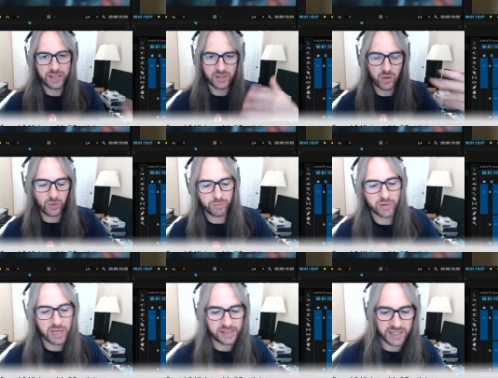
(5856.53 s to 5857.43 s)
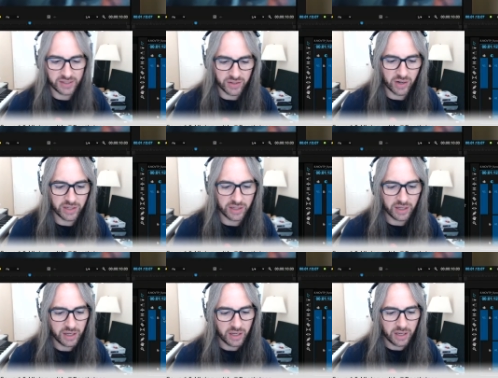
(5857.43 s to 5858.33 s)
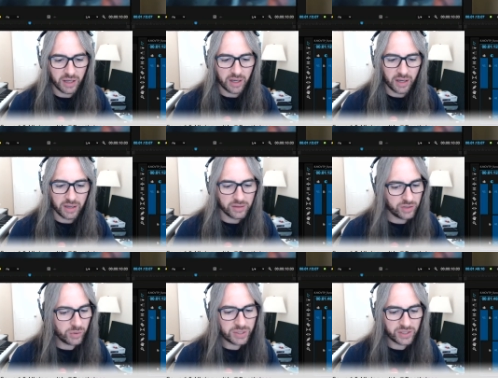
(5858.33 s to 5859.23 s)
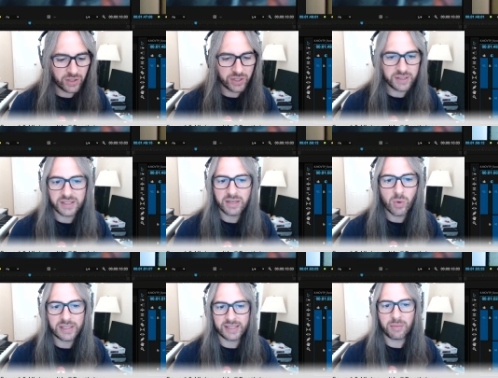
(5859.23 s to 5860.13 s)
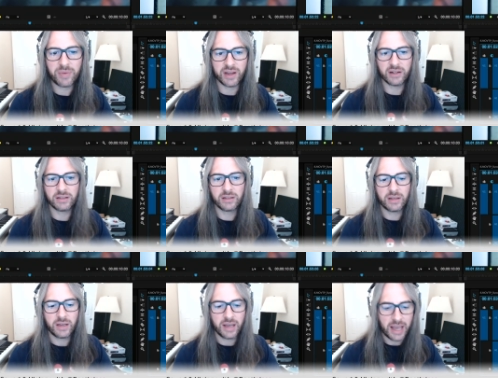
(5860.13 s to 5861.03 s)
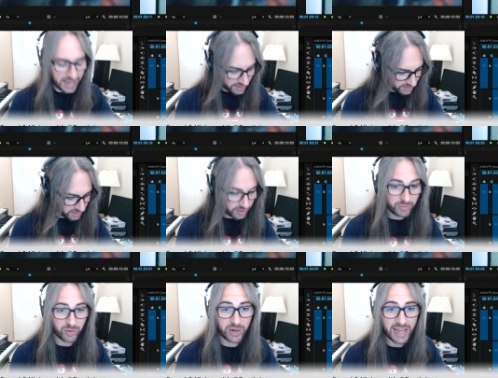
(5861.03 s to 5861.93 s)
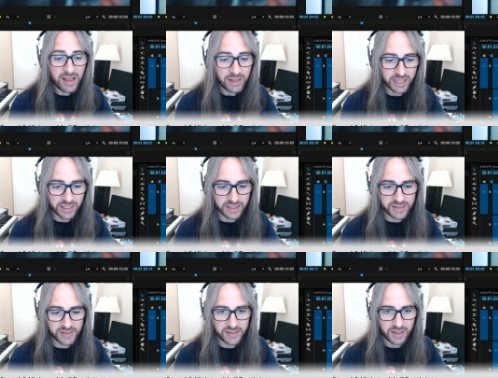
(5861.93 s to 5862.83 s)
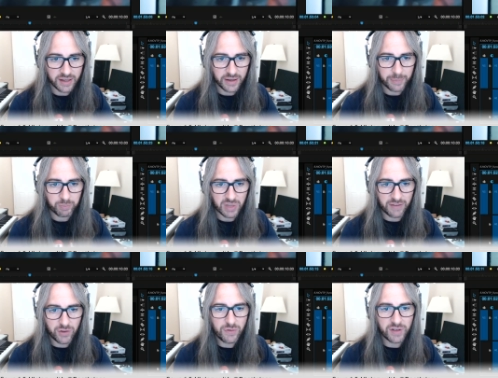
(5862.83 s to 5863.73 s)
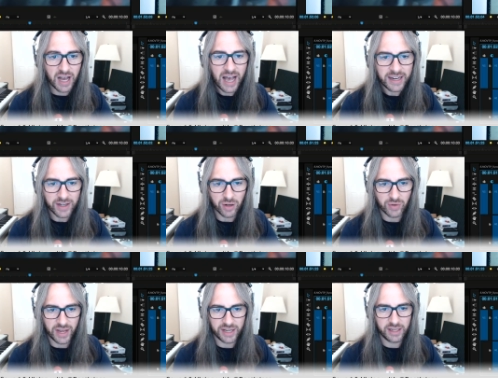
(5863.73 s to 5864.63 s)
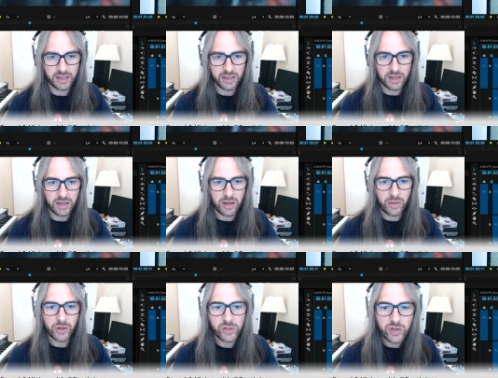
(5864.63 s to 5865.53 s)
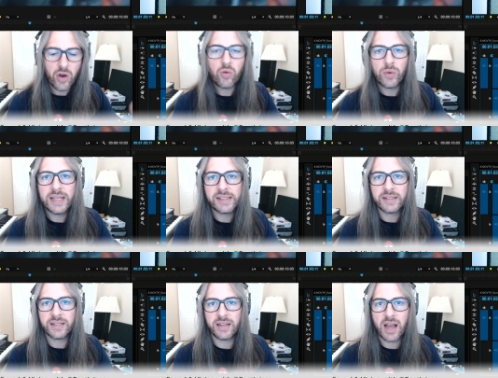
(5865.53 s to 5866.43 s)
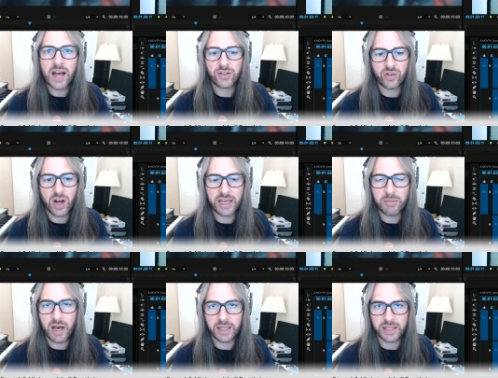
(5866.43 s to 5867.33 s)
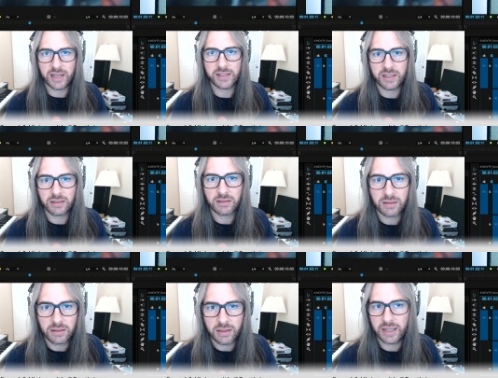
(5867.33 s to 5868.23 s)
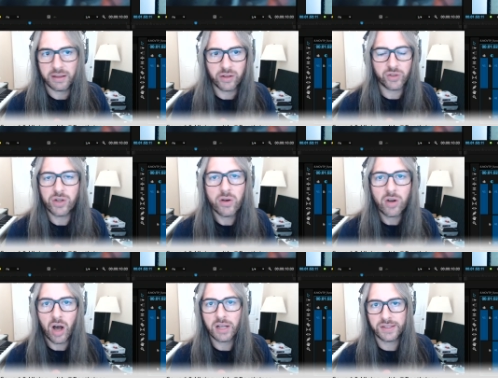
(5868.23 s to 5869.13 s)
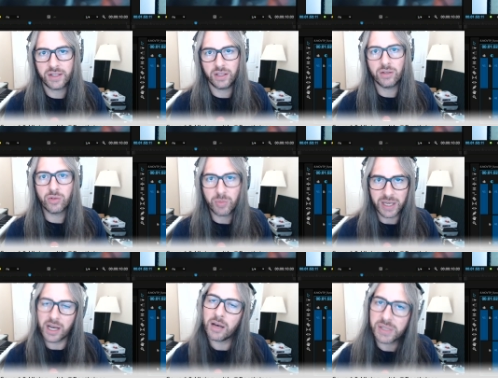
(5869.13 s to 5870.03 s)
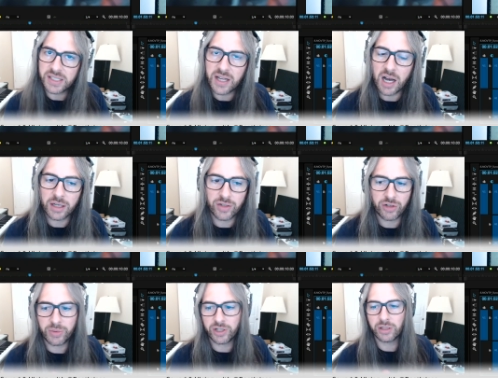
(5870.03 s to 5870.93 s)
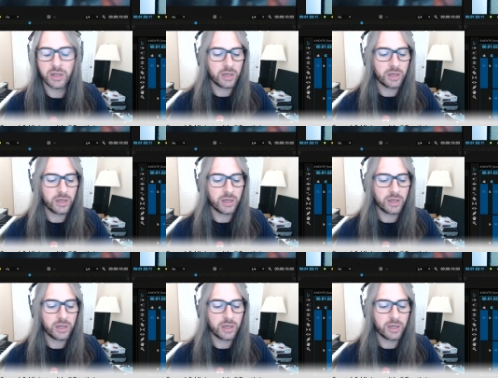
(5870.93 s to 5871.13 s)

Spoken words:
this whole process started, do a search and see what's up there. And the reality is, if you've got it already, there's no reason to not try and monetize it. There's no cost to you to become a stock contributor,